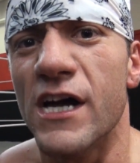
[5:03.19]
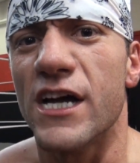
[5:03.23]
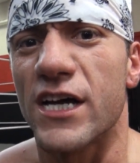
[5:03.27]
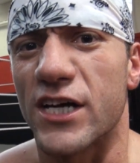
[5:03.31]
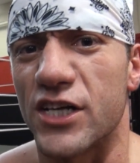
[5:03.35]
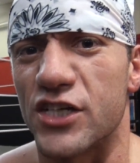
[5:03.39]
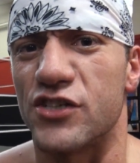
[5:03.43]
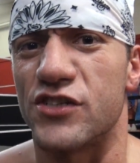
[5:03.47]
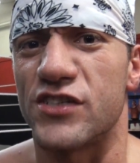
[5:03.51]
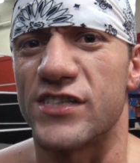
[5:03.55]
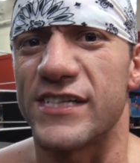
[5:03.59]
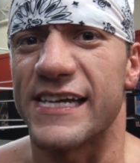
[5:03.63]

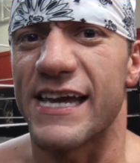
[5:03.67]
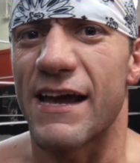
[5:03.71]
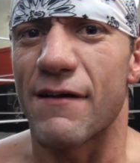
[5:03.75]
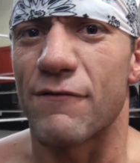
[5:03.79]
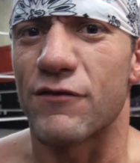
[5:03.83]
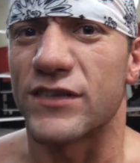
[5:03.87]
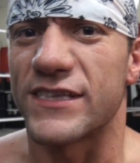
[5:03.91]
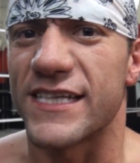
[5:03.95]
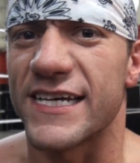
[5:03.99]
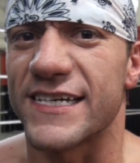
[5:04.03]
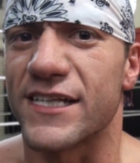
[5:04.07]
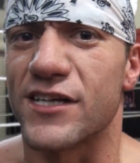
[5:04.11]
You see,
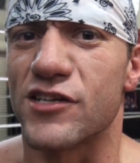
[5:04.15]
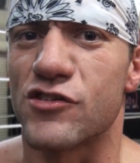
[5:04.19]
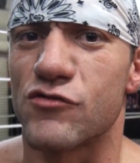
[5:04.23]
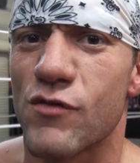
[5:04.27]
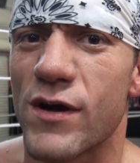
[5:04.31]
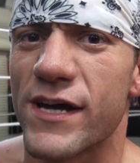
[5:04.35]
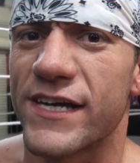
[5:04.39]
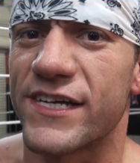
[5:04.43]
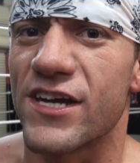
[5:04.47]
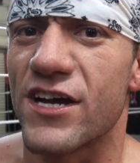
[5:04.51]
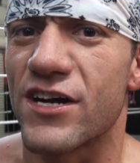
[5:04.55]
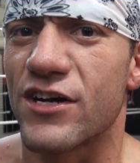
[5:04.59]
everything that
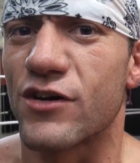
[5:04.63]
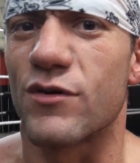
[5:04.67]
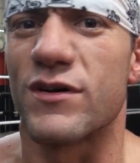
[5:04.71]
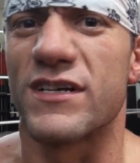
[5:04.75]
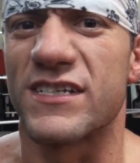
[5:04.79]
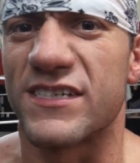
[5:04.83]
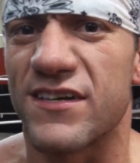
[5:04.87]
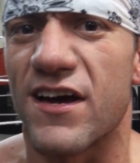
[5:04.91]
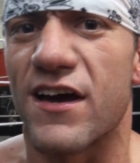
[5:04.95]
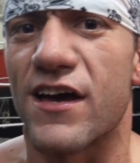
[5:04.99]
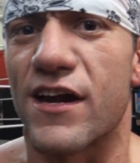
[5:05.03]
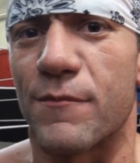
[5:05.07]
Drake Younger
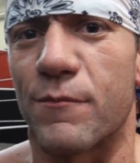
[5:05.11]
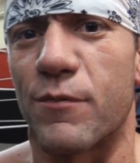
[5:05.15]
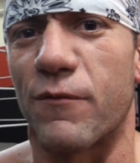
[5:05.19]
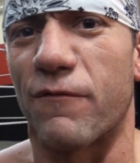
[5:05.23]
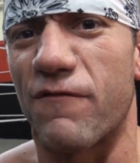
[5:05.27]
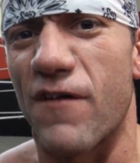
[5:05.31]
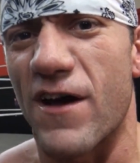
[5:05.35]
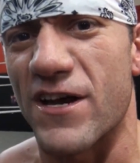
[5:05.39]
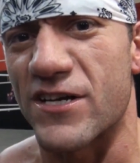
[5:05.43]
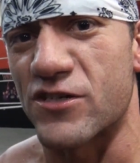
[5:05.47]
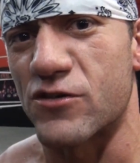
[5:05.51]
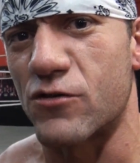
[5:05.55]
has done in
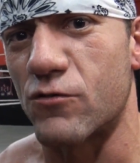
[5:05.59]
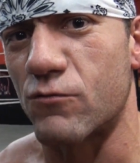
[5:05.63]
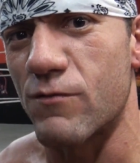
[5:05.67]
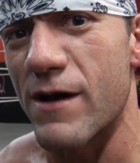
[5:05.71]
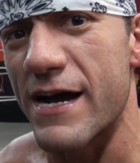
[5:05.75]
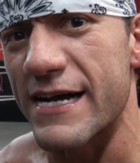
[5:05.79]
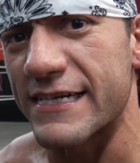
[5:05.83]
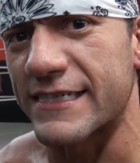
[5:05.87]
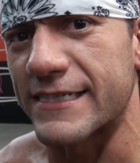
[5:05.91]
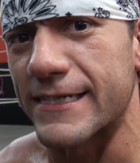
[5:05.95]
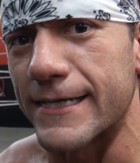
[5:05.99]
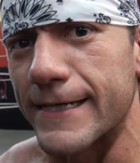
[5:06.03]
professional
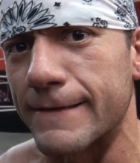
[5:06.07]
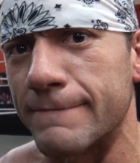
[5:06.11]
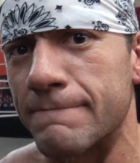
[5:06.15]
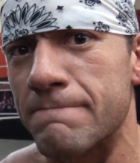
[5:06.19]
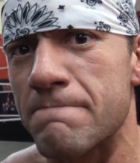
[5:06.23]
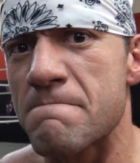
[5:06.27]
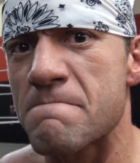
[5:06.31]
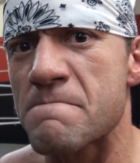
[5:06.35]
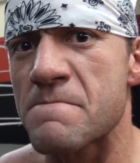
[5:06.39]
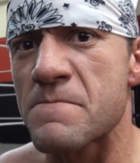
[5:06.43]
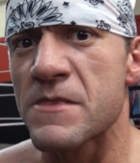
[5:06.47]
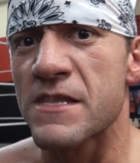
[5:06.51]
wrestling,
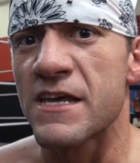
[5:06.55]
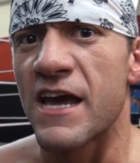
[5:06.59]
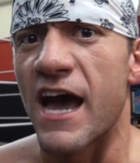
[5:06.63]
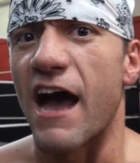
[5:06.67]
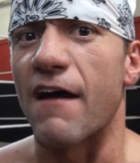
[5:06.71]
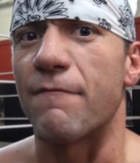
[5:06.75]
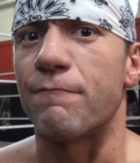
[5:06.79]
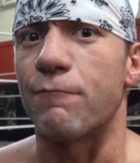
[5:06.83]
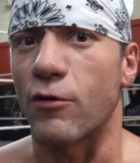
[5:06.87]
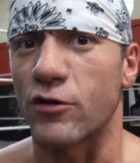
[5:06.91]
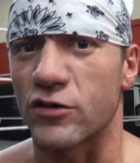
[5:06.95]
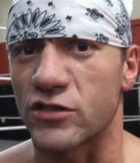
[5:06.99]

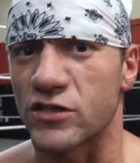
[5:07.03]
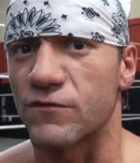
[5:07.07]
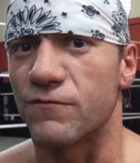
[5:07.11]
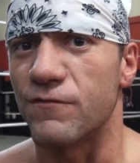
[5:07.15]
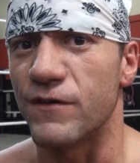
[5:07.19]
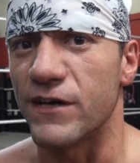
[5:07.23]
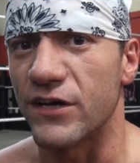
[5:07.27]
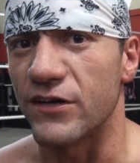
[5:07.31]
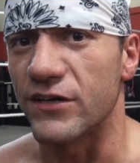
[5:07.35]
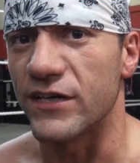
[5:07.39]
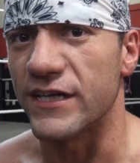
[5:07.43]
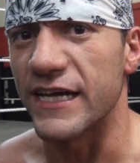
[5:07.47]
I've
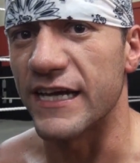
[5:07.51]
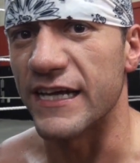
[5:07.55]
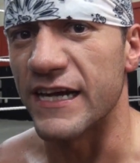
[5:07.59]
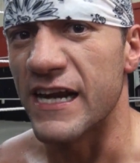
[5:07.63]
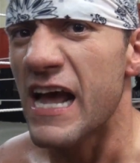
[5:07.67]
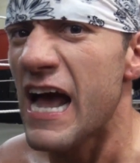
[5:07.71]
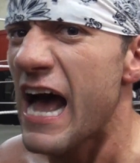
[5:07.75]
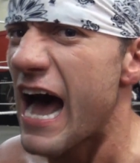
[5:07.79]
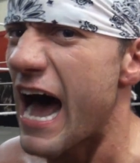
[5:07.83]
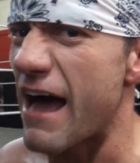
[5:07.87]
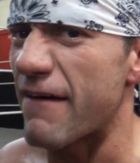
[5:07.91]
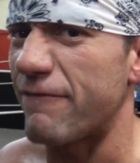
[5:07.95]
persevered in,
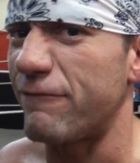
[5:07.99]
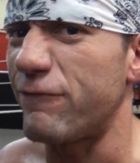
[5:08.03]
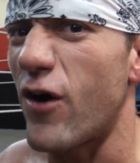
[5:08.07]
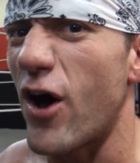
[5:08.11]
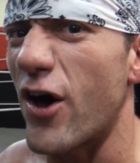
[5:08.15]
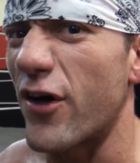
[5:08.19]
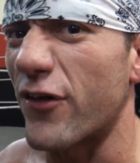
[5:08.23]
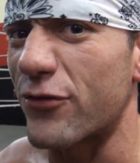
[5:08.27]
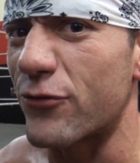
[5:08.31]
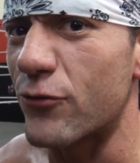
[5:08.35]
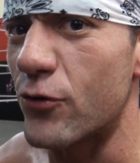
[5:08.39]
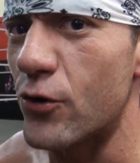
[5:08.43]
I've
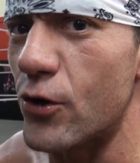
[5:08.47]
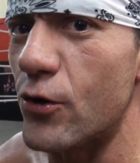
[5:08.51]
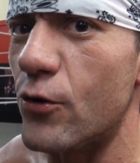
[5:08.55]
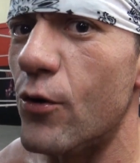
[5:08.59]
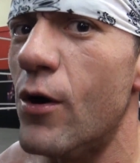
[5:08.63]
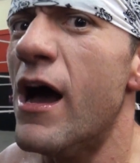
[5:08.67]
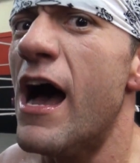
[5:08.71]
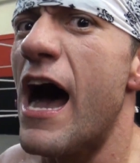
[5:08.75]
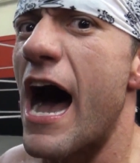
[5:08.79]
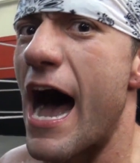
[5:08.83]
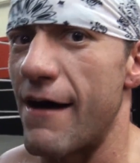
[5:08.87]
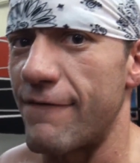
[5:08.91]
fought through,
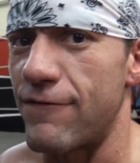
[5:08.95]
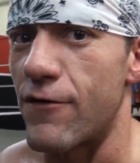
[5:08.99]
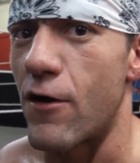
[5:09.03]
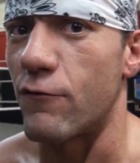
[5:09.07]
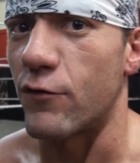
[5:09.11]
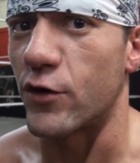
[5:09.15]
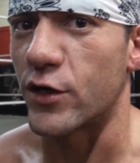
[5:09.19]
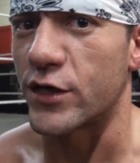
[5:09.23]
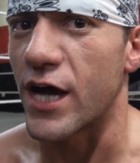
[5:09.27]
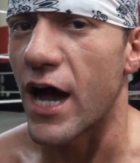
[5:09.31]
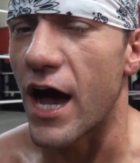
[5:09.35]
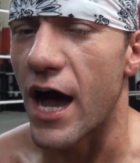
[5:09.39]
I've
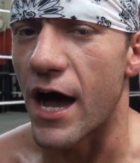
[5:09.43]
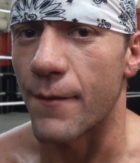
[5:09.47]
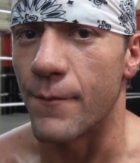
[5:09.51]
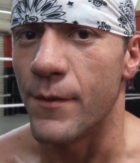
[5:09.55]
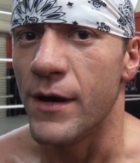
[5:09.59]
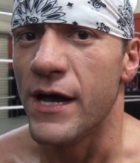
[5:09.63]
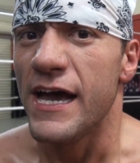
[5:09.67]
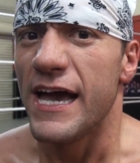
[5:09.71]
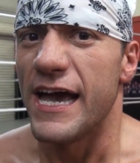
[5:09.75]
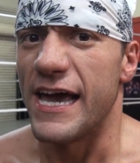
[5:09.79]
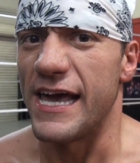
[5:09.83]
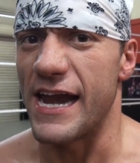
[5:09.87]
overcome,
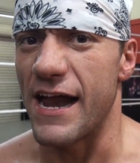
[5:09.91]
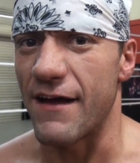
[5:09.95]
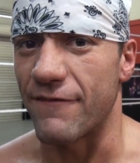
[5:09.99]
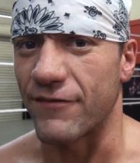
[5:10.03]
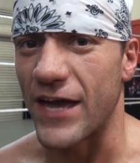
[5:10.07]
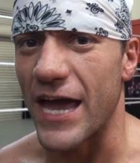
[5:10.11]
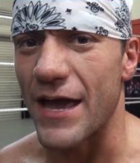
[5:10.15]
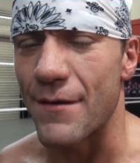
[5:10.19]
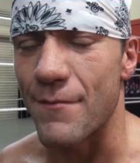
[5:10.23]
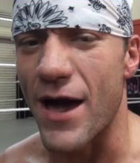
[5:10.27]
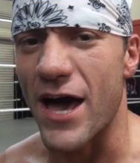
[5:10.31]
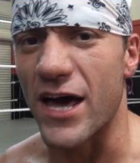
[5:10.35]
and I've
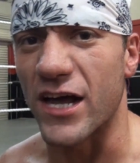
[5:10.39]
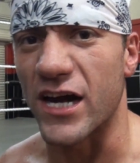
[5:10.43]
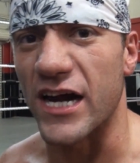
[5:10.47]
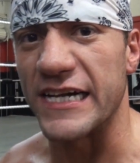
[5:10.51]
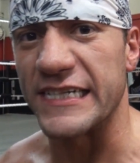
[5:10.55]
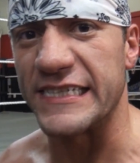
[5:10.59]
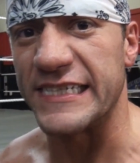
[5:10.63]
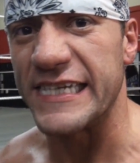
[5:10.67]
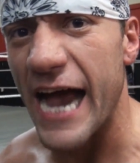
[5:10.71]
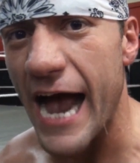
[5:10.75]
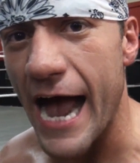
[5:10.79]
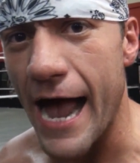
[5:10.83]
came out
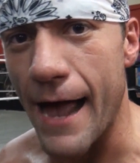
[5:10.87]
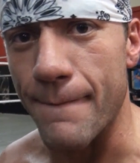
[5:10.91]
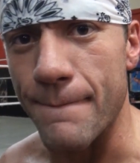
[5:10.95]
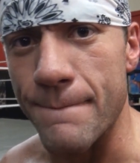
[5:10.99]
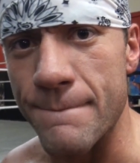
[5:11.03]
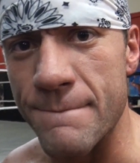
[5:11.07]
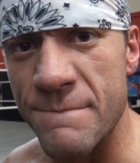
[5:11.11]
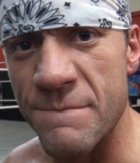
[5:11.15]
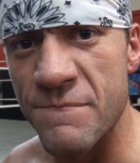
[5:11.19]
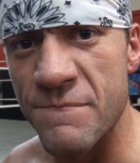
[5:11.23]
on top.